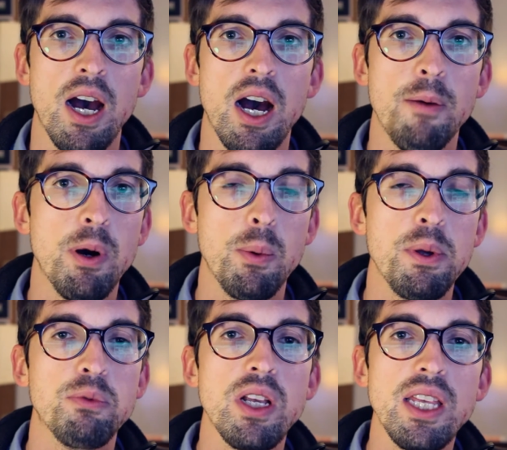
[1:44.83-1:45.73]
But what
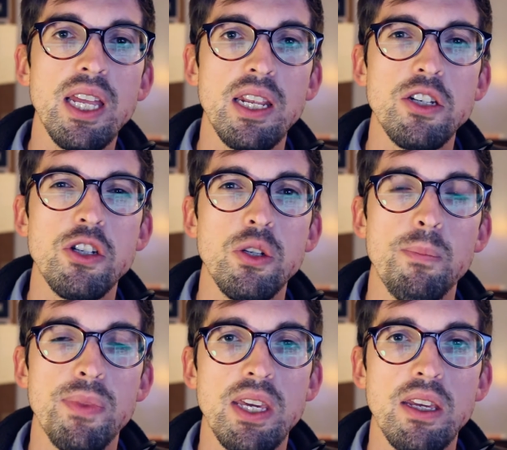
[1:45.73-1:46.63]
we really get into
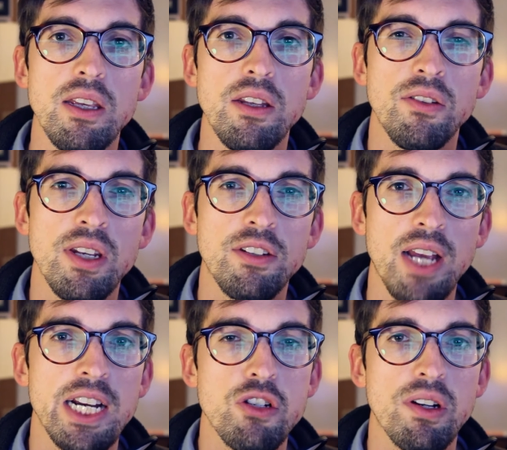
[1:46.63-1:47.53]
is his
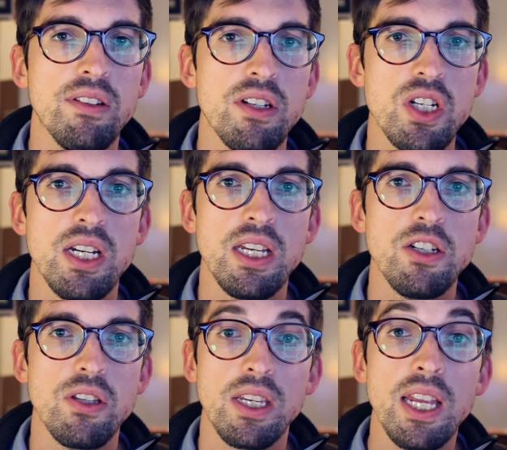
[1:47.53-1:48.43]
kind of transition
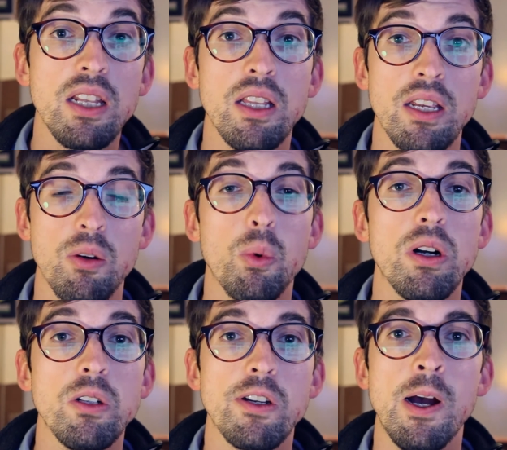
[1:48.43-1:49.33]
into the kidlit
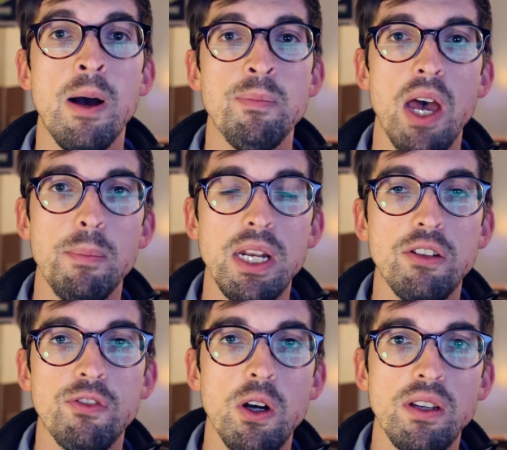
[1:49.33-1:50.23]
world. And
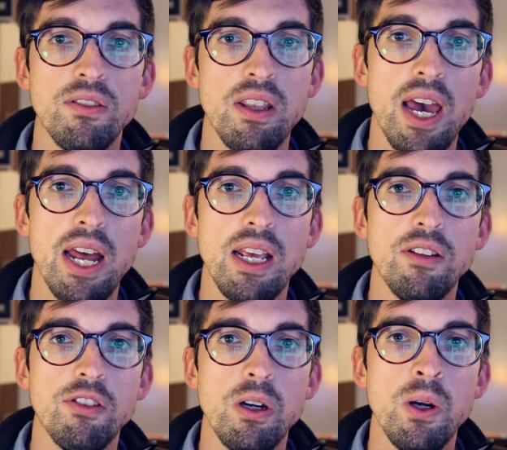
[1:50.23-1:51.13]
his focus to that.
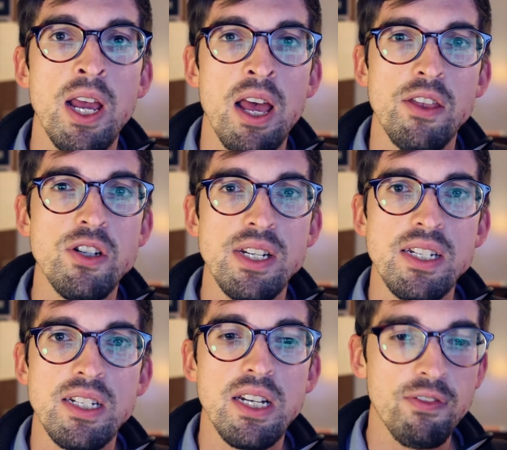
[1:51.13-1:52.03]
And so there's
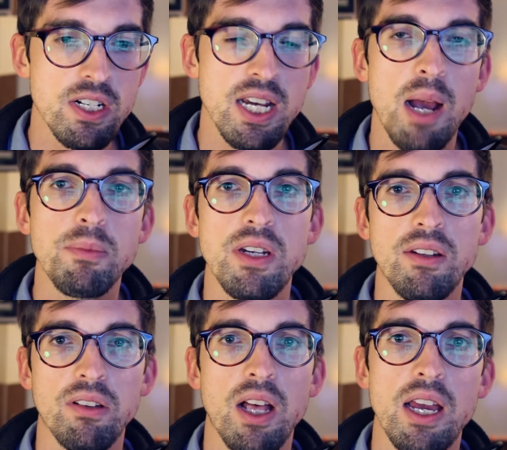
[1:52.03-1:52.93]
these different times in
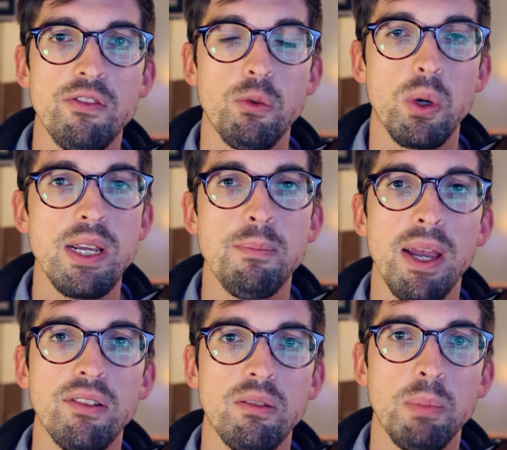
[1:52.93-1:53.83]
his life where he
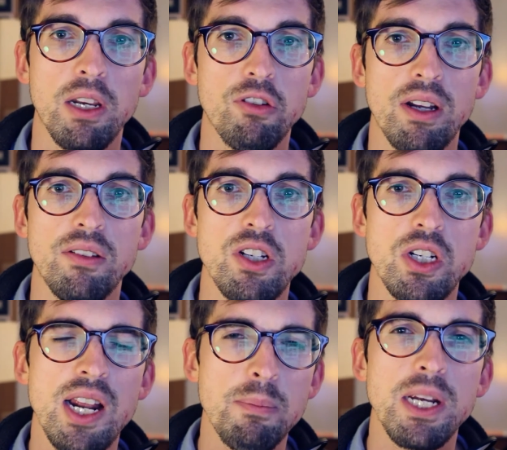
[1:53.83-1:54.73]
makes this big
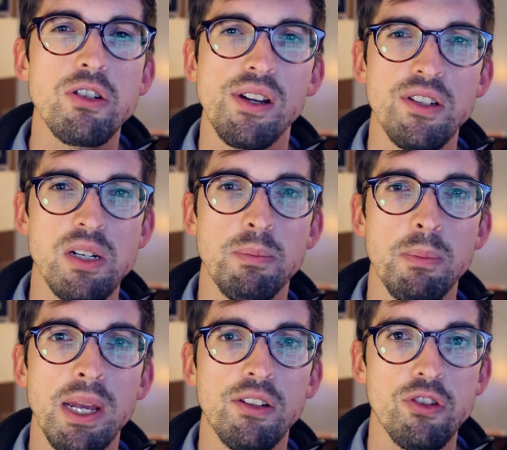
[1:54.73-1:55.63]
transition, not a big transition,
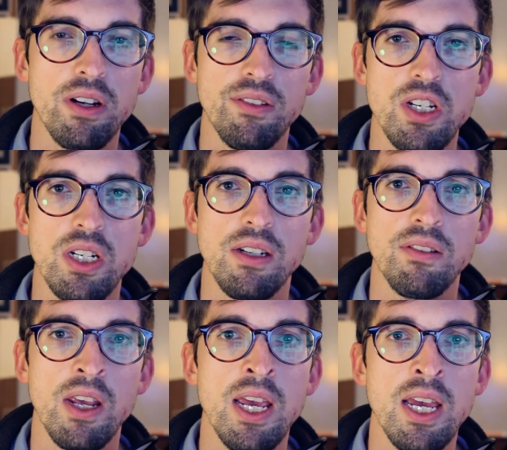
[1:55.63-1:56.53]
but makes
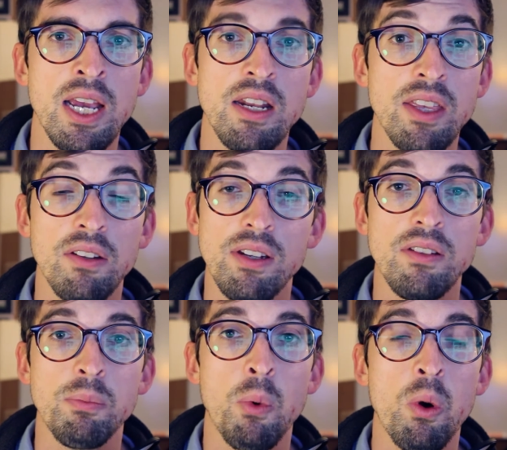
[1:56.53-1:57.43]
transitions into things
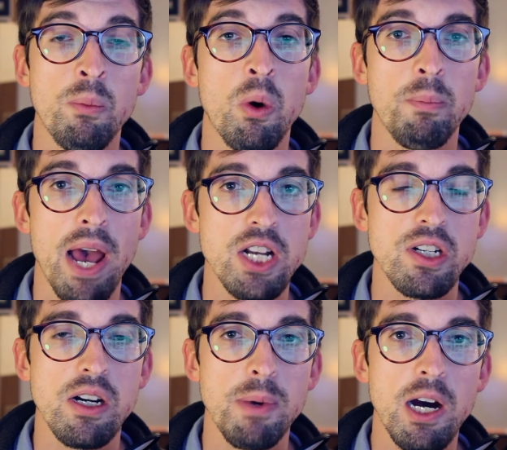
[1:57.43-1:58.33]
he's more and more
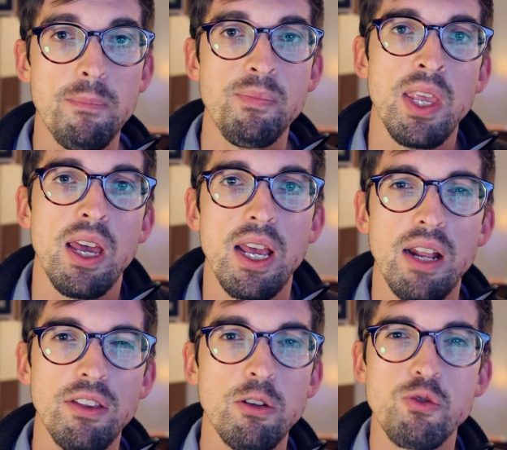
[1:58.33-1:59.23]
passionate about. And
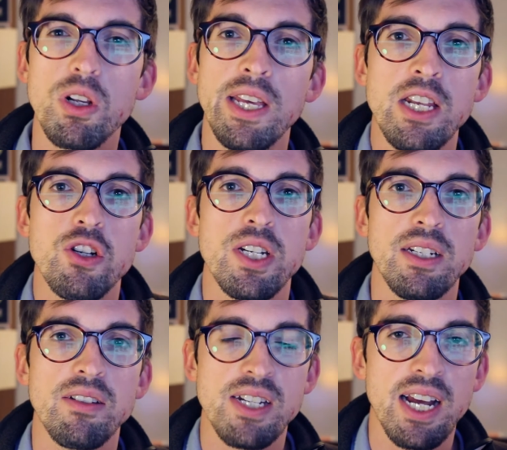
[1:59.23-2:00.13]
I thought that was really
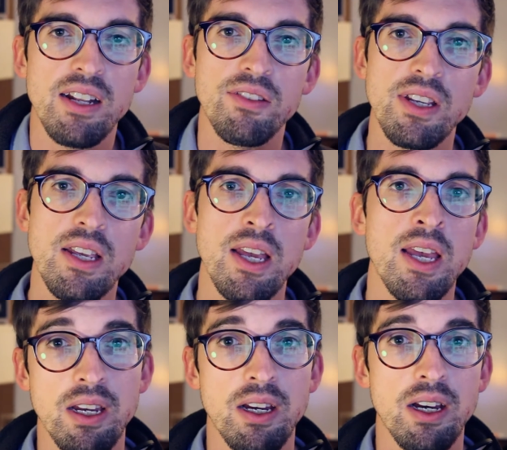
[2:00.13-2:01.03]
interesting just to kind of see
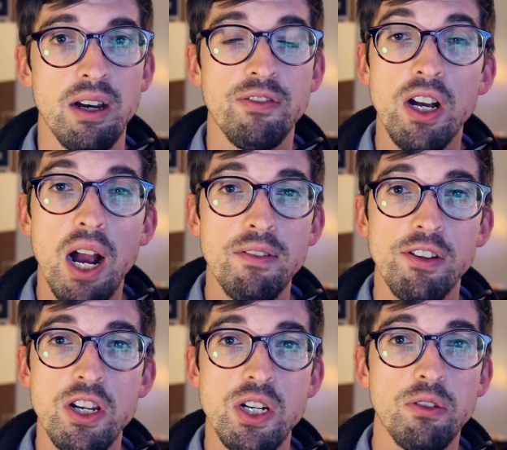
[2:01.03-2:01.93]
a fun conversation.